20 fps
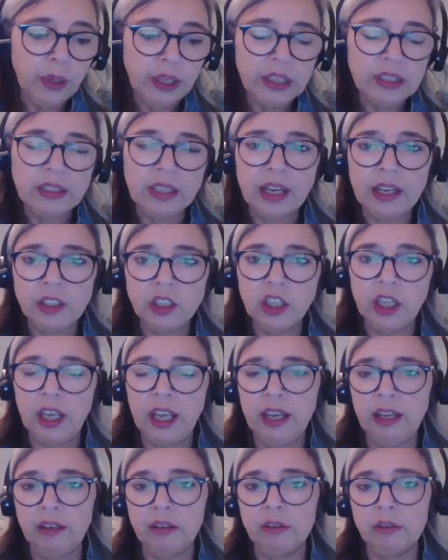we as
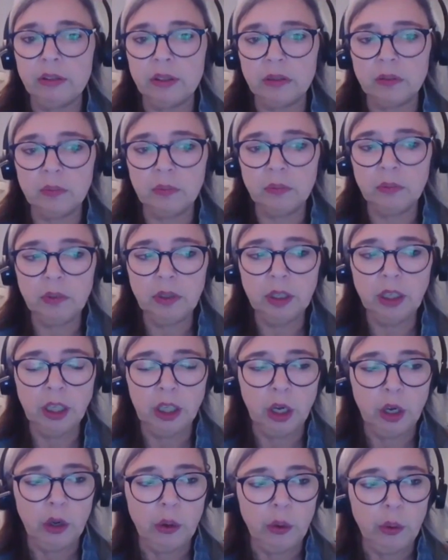educators,
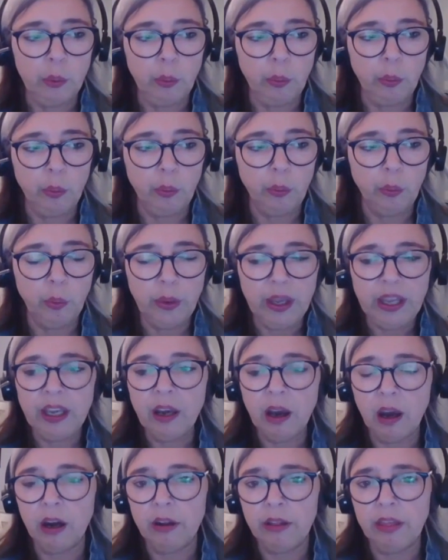we
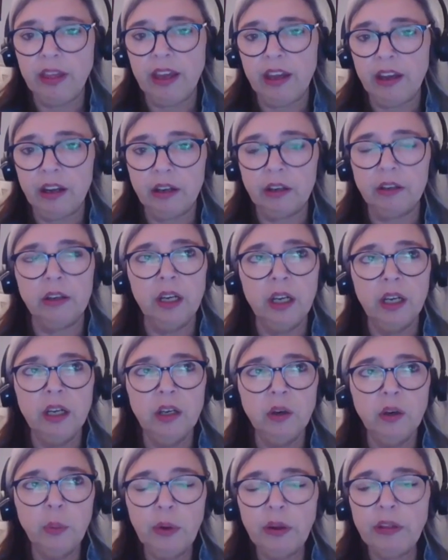are there
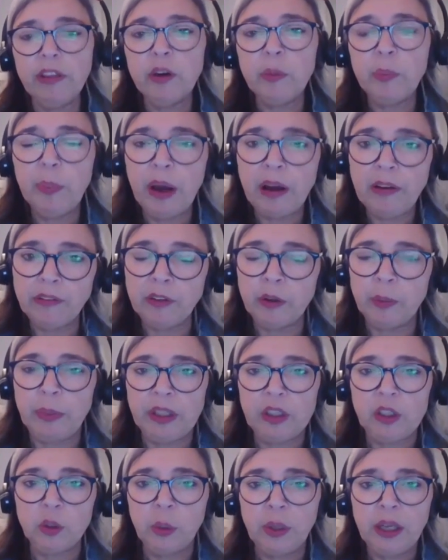for their buffer
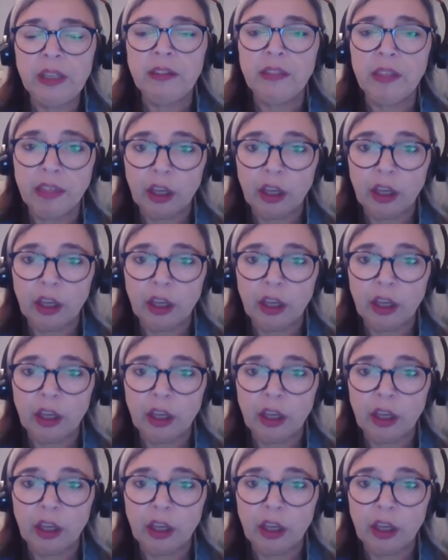between